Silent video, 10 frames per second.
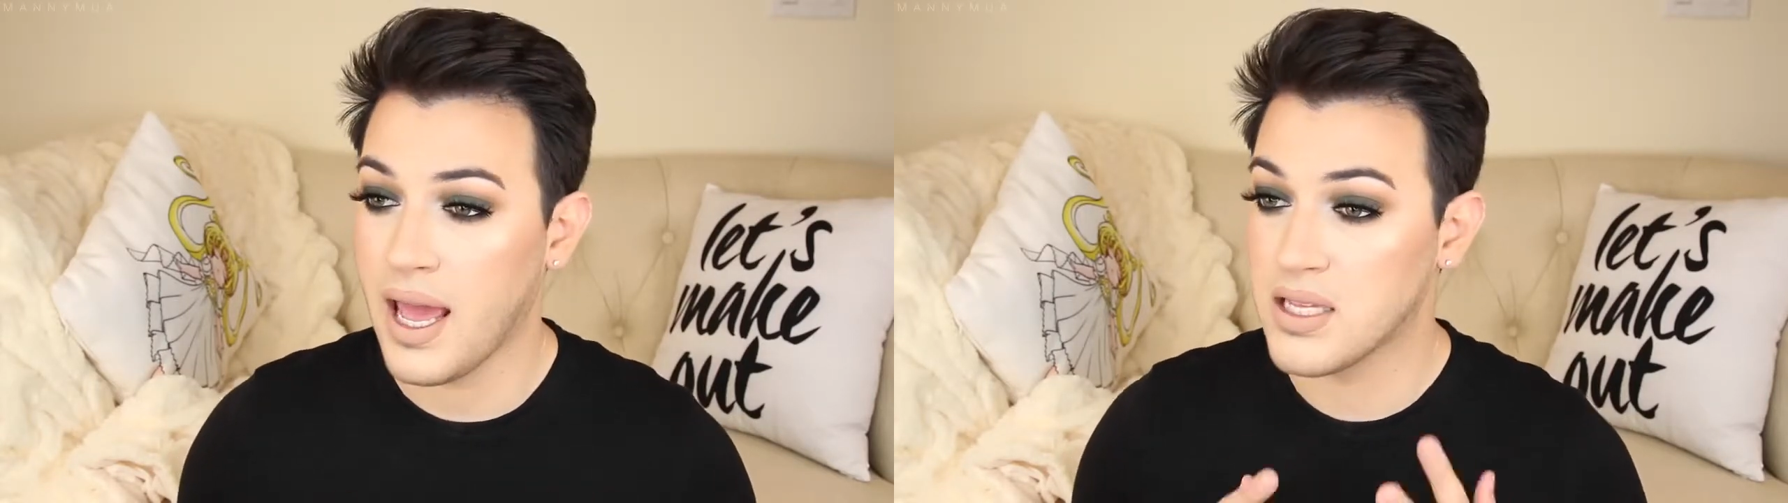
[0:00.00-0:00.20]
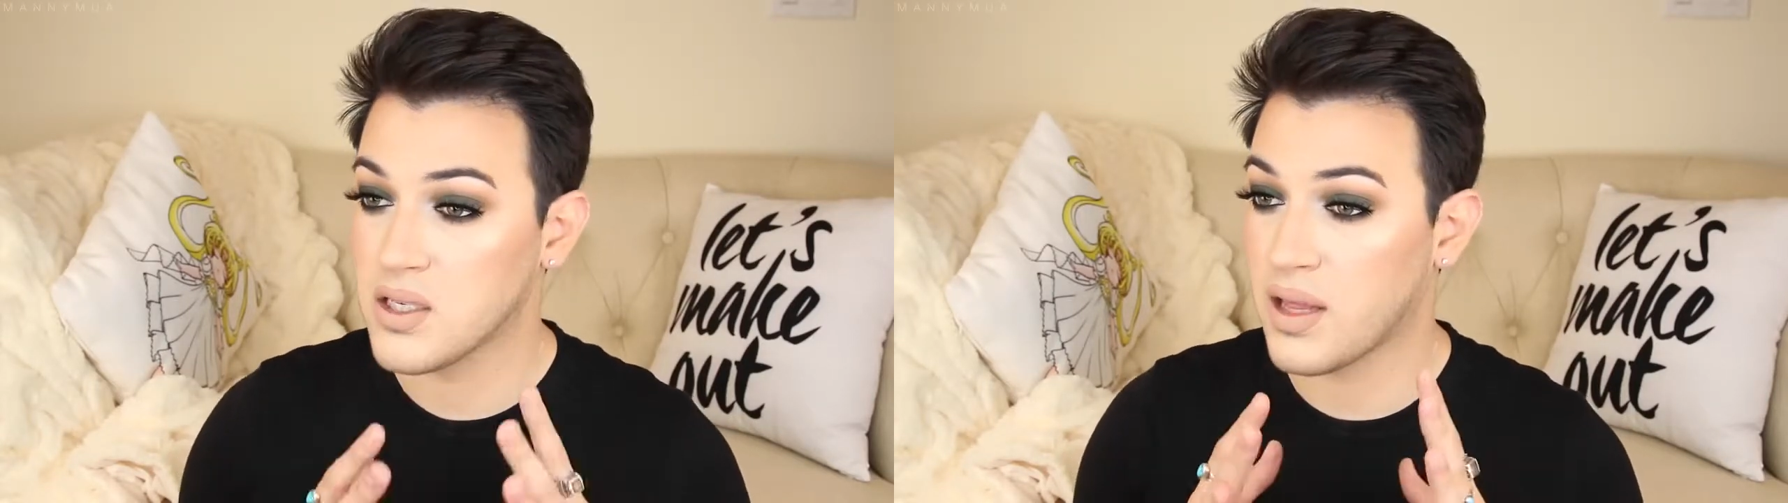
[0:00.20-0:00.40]

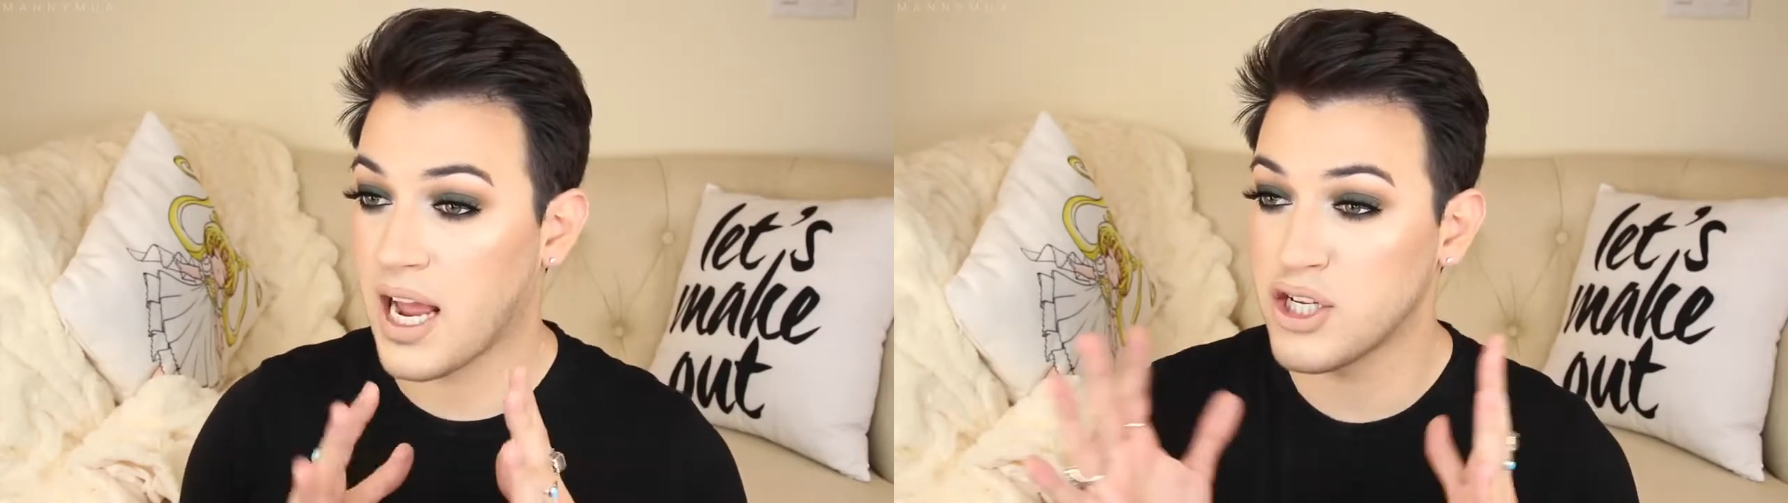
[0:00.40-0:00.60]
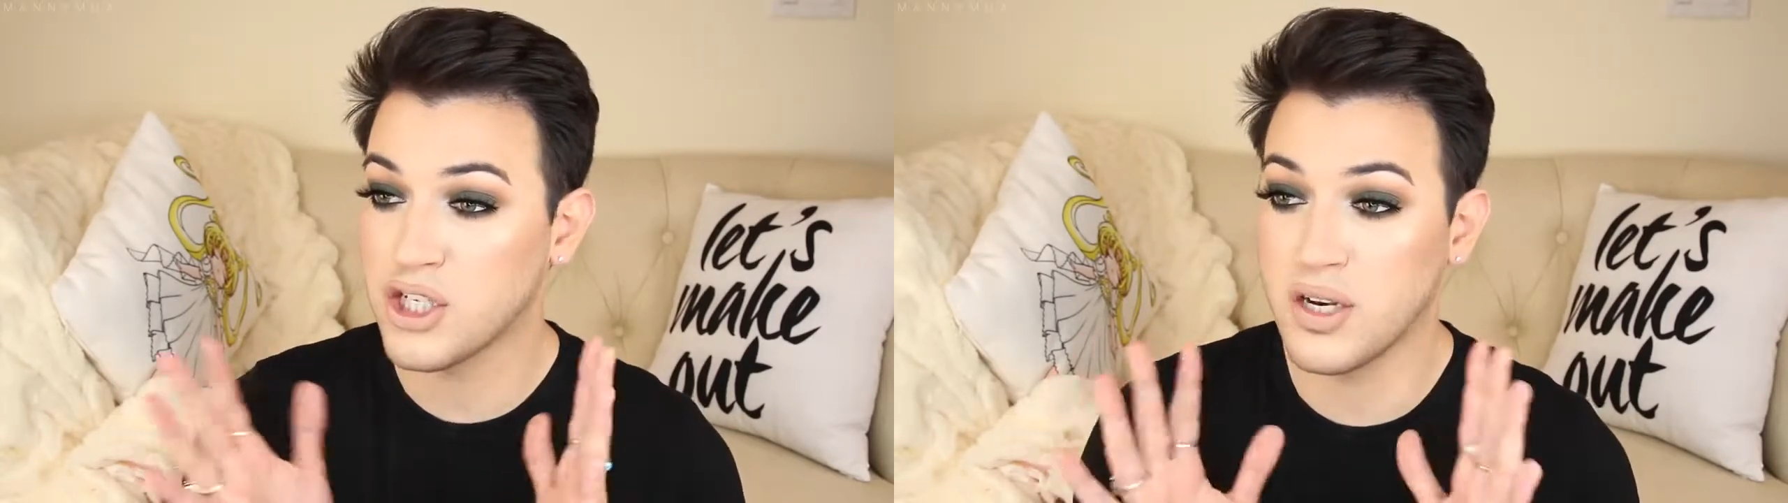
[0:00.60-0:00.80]
And so like
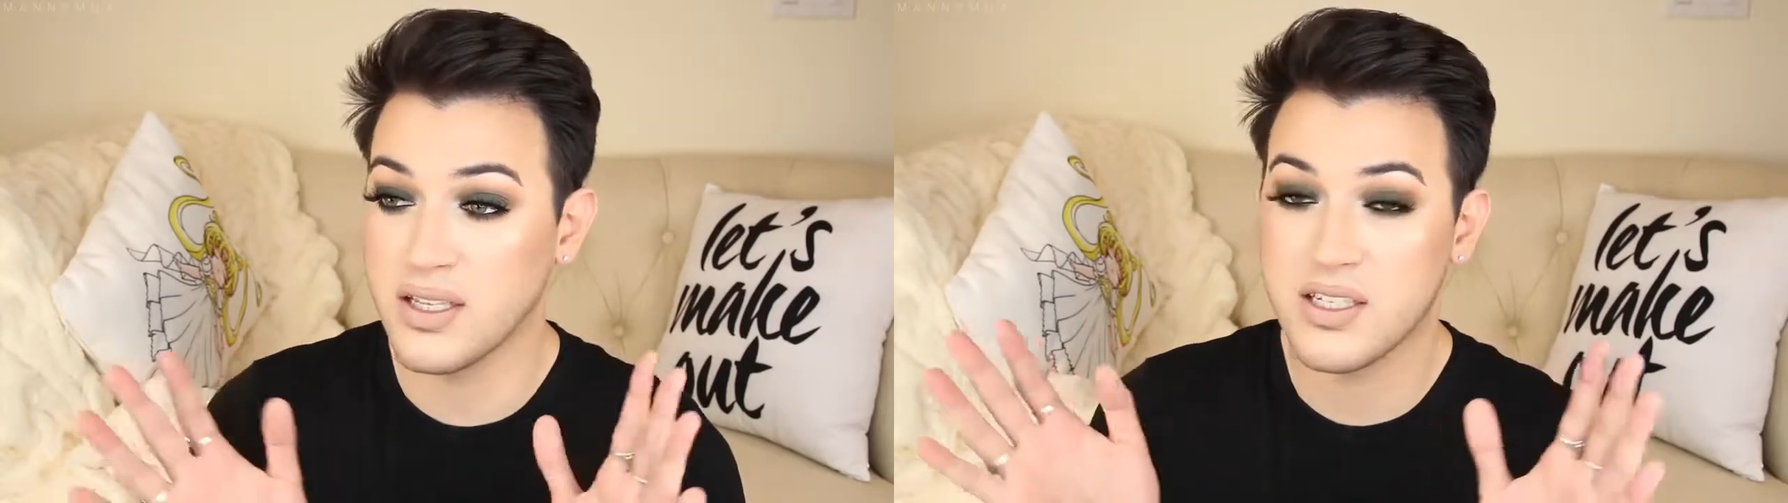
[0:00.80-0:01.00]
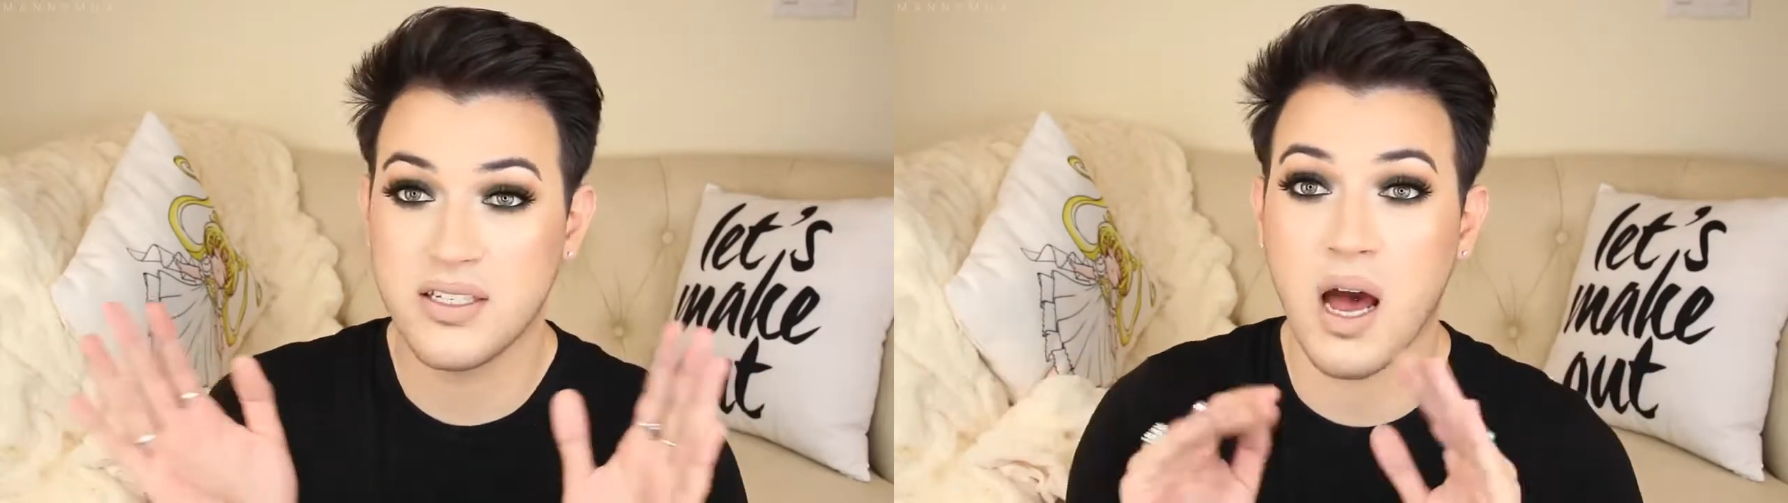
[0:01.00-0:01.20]
I just
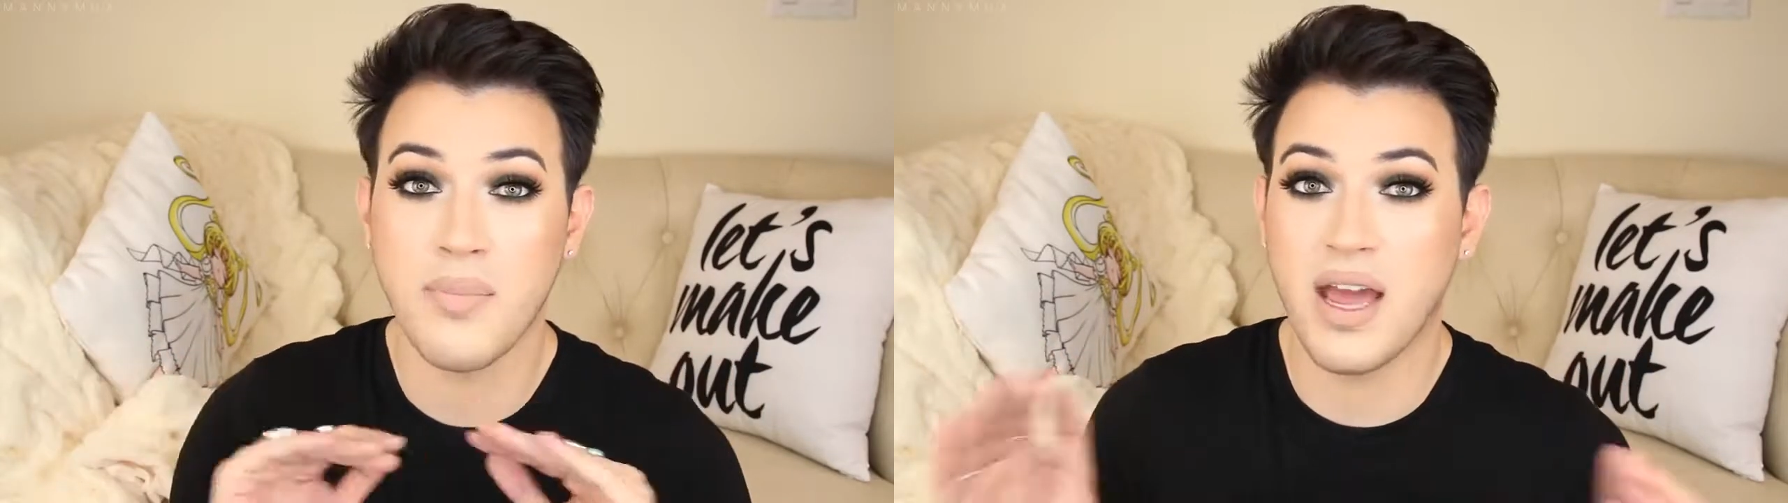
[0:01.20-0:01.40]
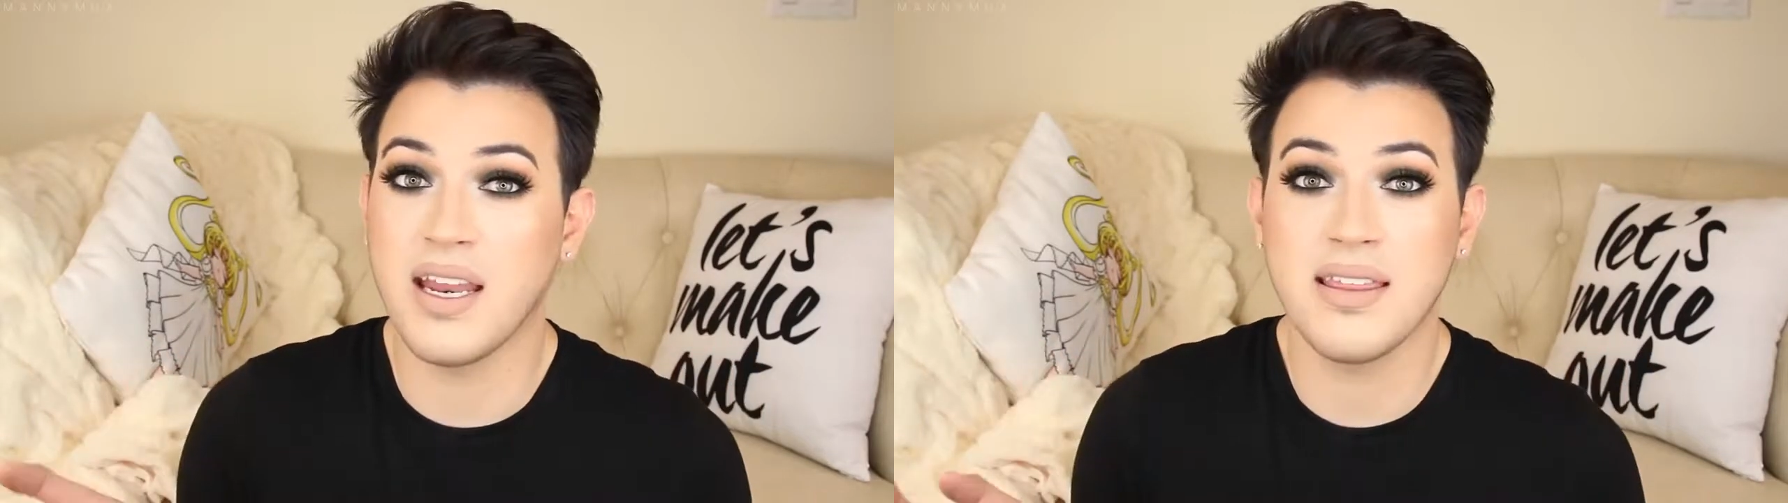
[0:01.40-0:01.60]
couldn't
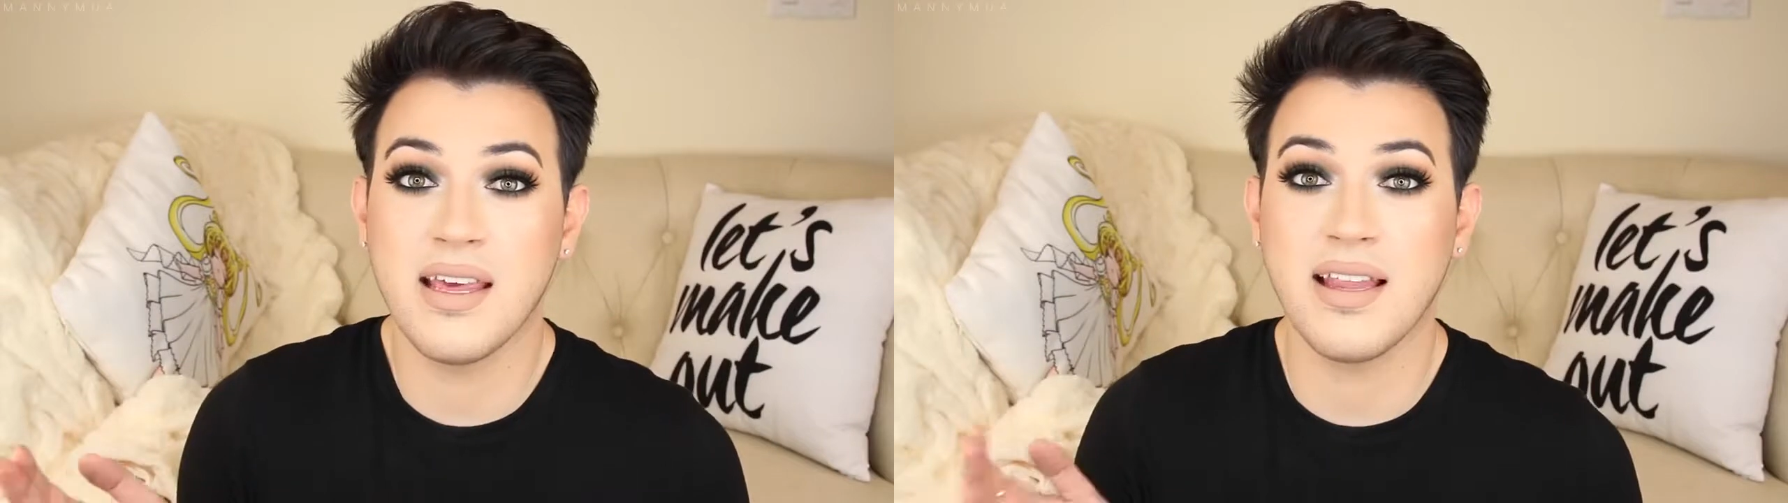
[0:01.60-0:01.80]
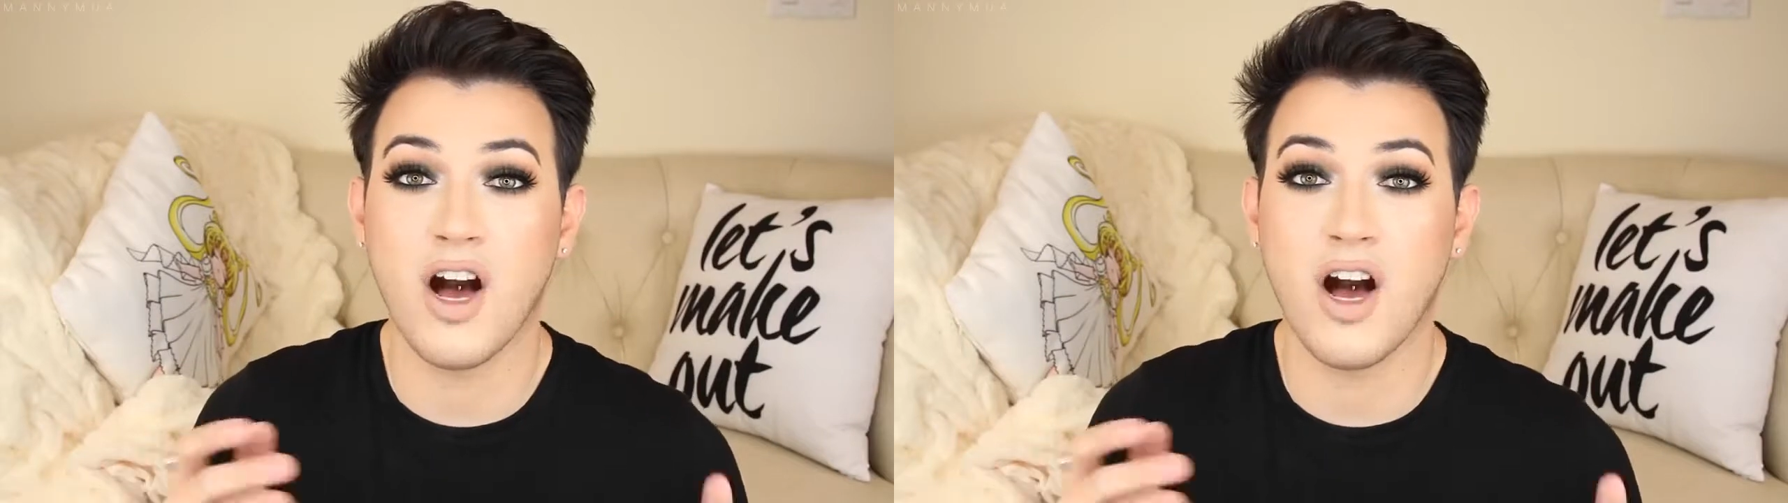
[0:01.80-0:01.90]
stop anything.